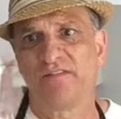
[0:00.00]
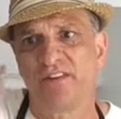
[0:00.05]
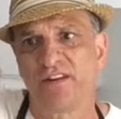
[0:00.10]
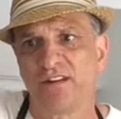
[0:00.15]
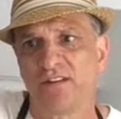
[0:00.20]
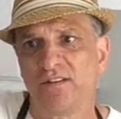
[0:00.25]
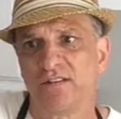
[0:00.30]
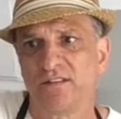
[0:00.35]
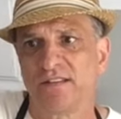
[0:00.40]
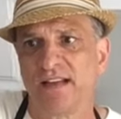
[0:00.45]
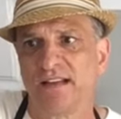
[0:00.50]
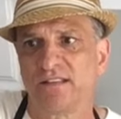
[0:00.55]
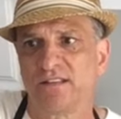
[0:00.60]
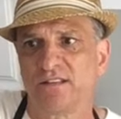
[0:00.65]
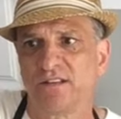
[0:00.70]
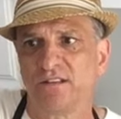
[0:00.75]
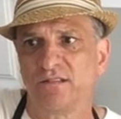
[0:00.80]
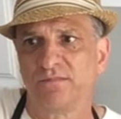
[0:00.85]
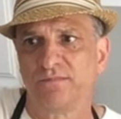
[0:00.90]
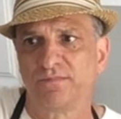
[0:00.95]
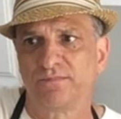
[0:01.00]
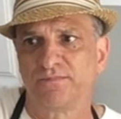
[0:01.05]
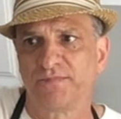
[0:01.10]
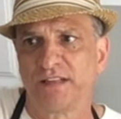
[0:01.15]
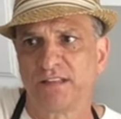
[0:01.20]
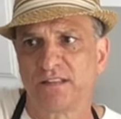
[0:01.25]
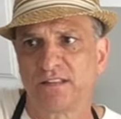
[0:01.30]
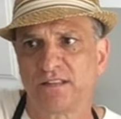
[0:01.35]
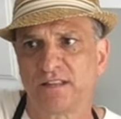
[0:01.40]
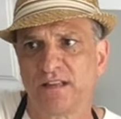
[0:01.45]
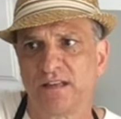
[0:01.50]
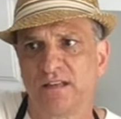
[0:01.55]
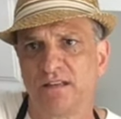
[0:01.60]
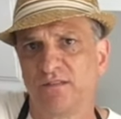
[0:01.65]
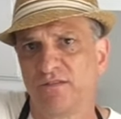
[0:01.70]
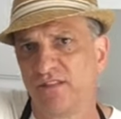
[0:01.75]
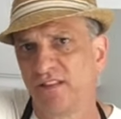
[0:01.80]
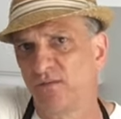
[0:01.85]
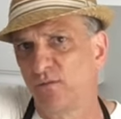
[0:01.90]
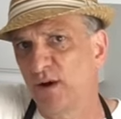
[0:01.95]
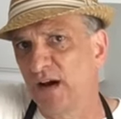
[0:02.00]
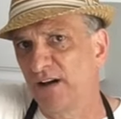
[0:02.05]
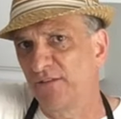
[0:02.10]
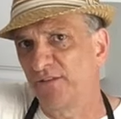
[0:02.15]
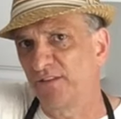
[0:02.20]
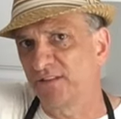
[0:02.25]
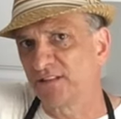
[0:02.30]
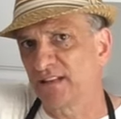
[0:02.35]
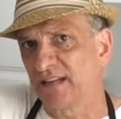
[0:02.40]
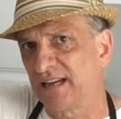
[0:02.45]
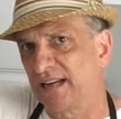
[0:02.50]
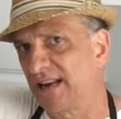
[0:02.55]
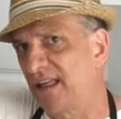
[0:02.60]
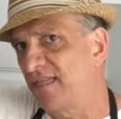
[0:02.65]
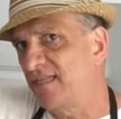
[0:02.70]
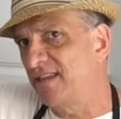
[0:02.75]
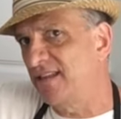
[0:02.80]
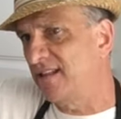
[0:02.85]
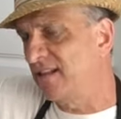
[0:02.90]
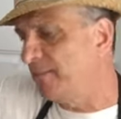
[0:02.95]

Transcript: You can use that too. That's for the waffles to kind of thin the